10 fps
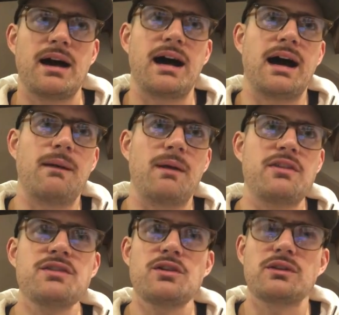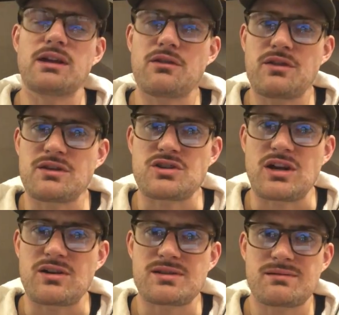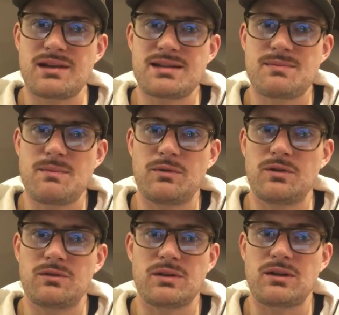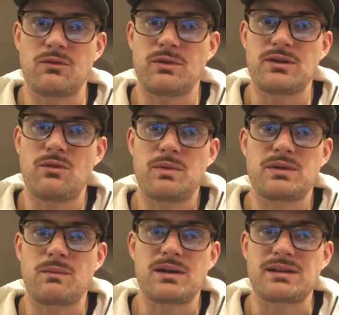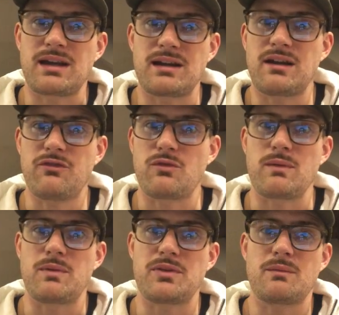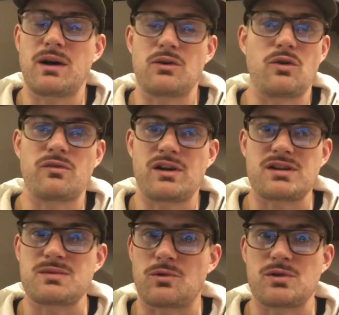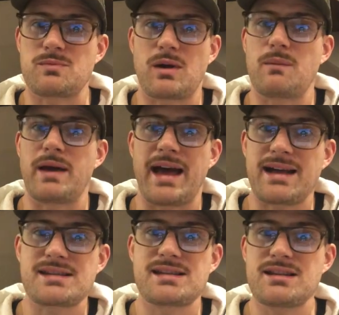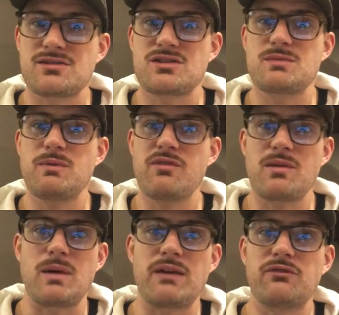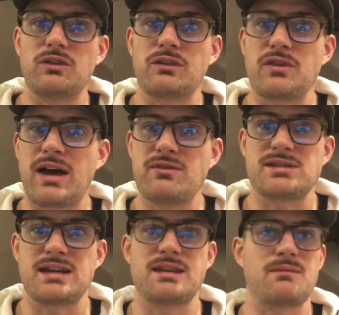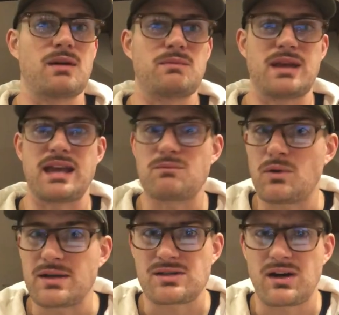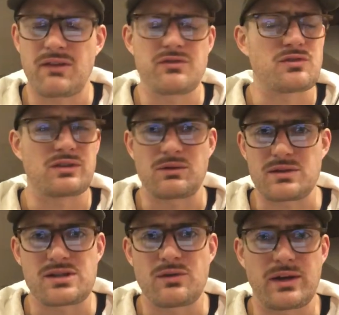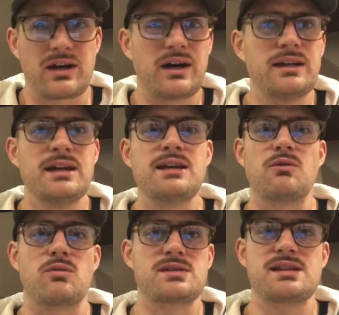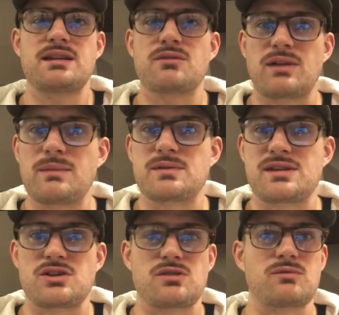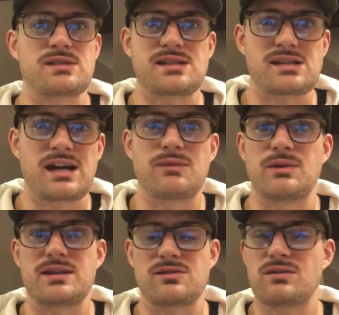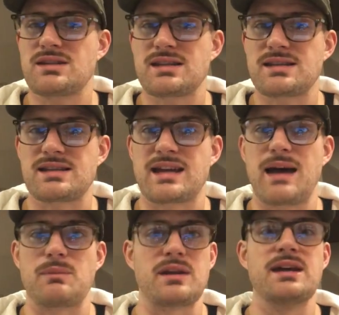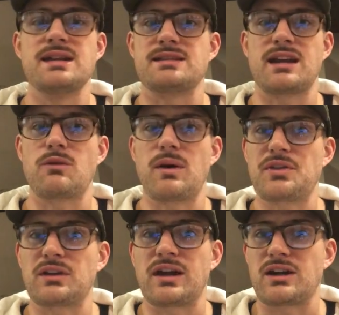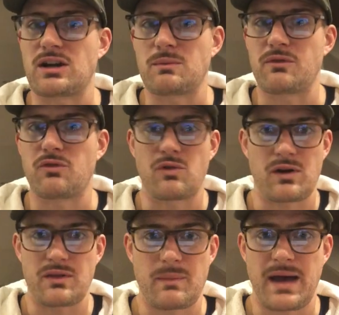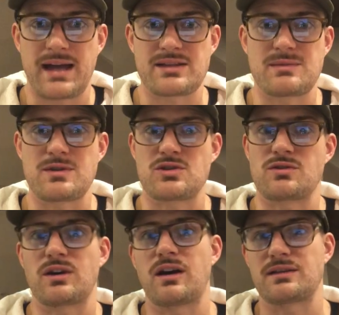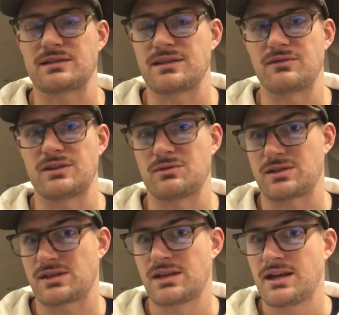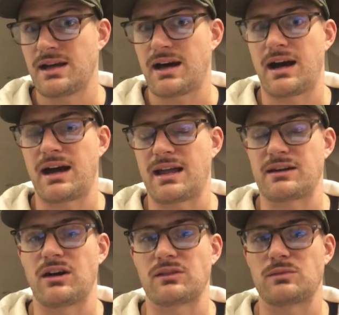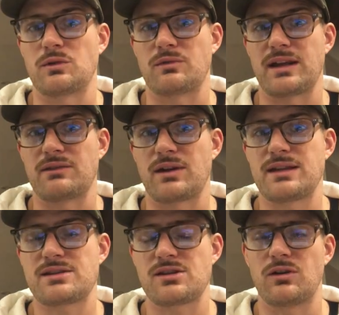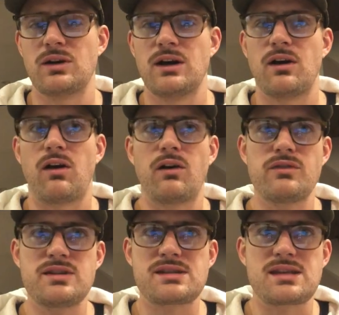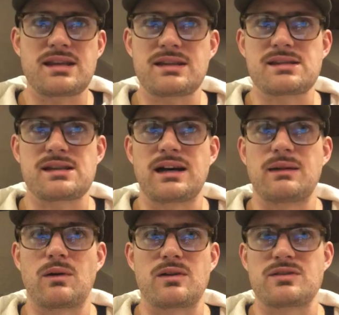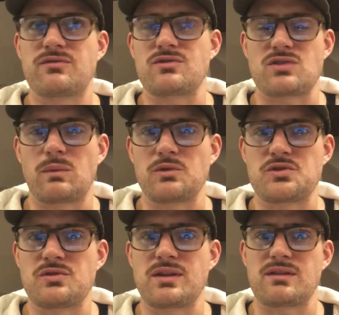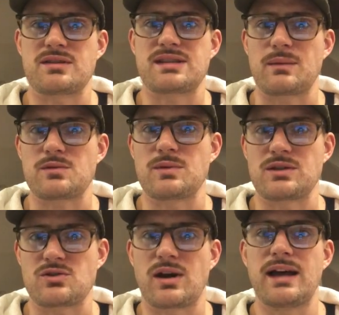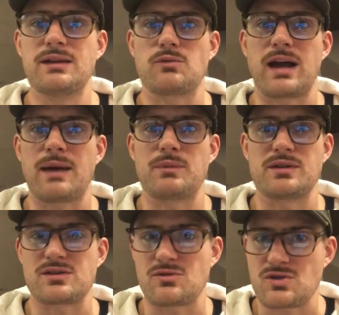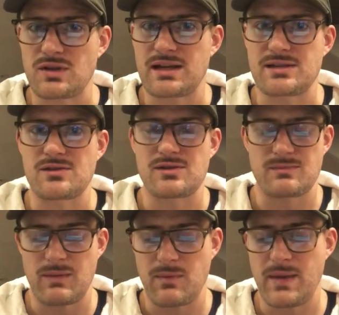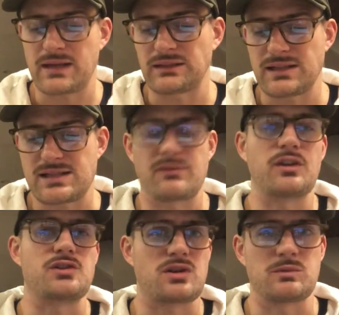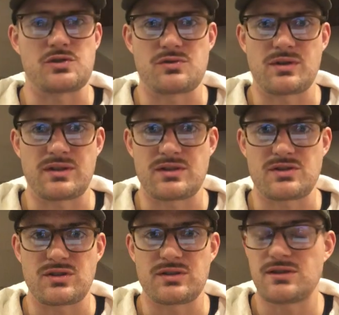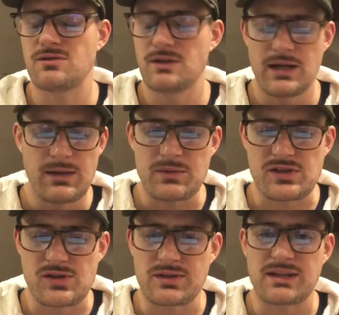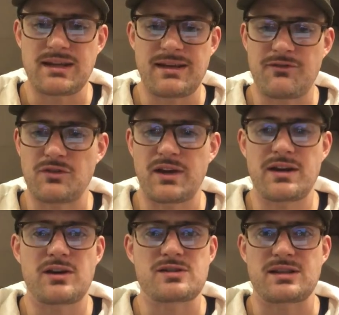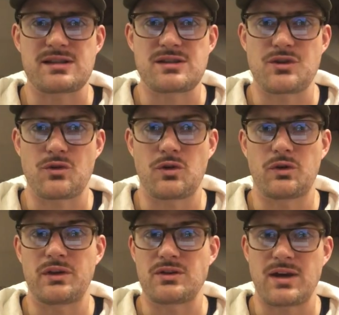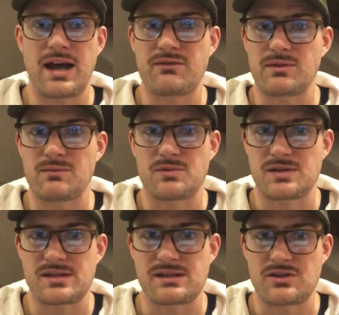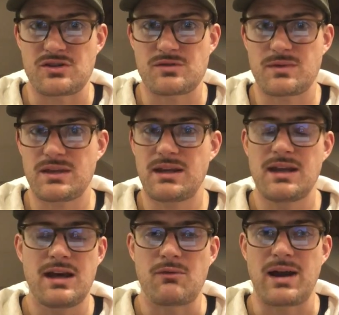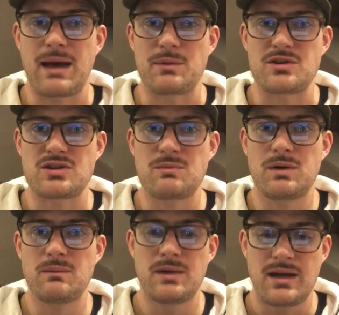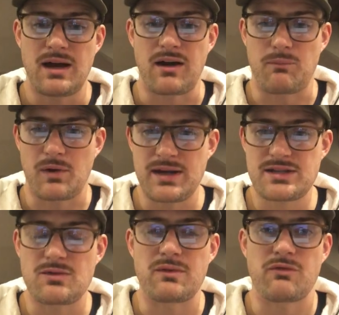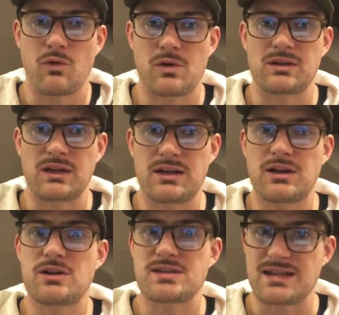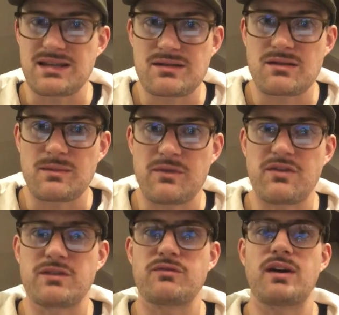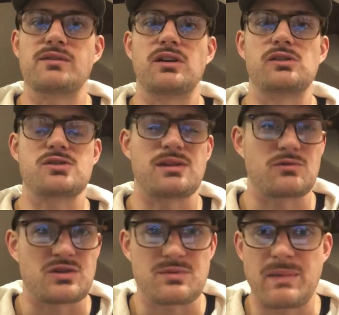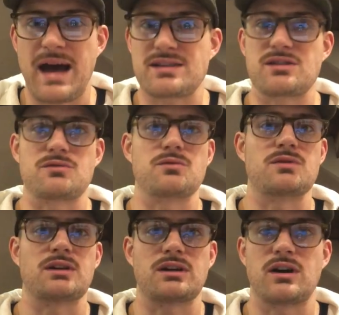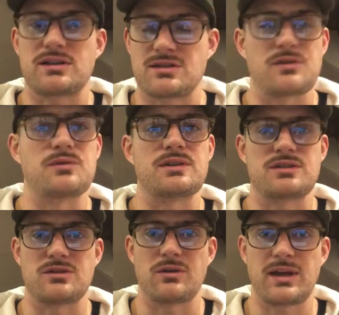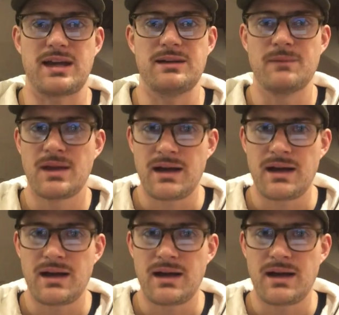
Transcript: I think the only other thing to share is sometimes people, we don't put them on tight enough, or we put them on over our sports bra by accident. So just be very mindful. If you have a day that might be 8 points off and you're like, what's going on? Was it in the right position? Was it sideways? All these things can happen. Did I wet the Lionheart before pads to make sure the conductivity was at an optimal rate, right? So all of these things are different troubleshooting steps we can try, and we're happy to socialize those and maybe make a list of all the troubleshooting things you can do. But certainly if your Lionheart's less than a year old and you're having persistent issues with it, we're happy to ship them. Our price going forward on Lionhearts is going to be $55, so that we're just passing through the cost of the units too, okay?